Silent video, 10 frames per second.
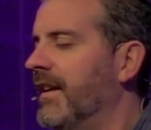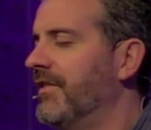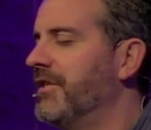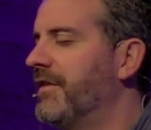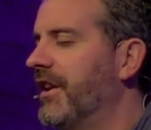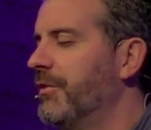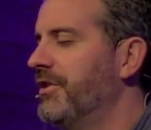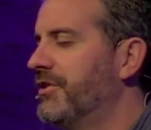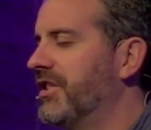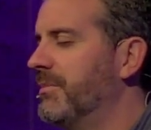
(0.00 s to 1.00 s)
Heavenly Father,
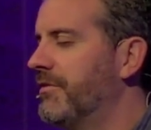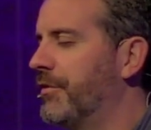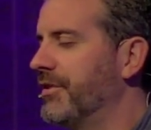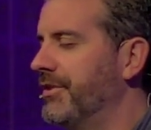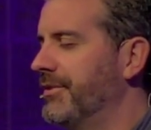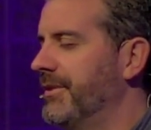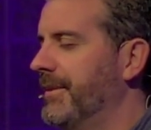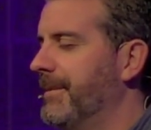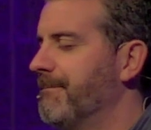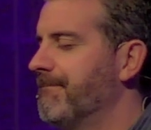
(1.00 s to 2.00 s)
we do come before you.
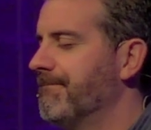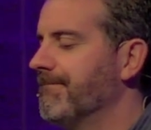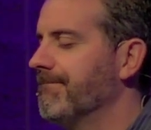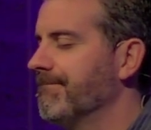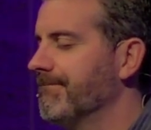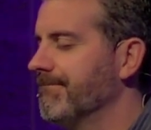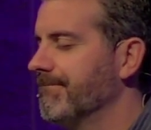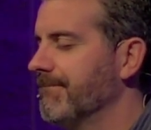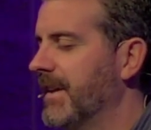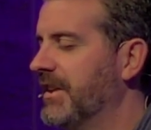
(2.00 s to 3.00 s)

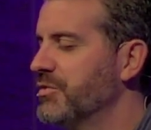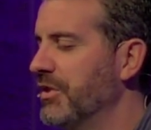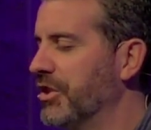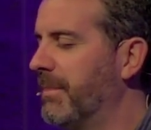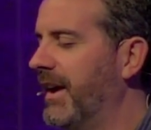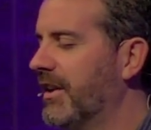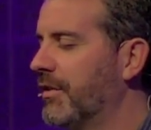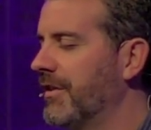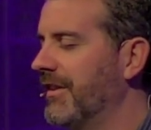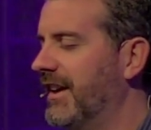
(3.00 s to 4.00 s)
And as we look back
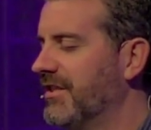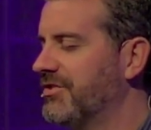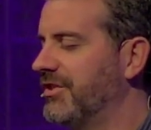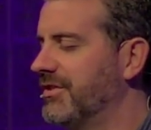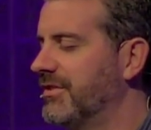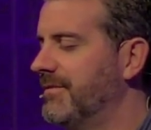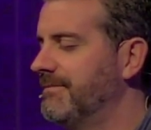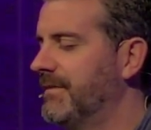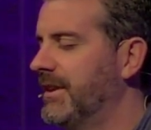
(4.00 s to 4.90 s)
over the last year,